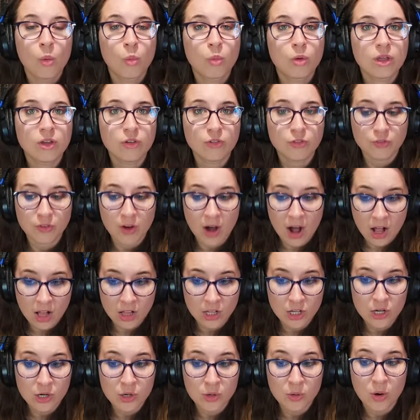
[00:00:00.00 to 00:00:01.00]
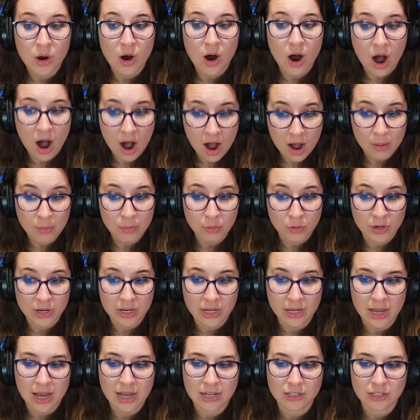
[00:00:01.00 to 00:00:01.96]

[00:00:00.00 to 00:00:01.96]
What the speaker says: we follow Aubrey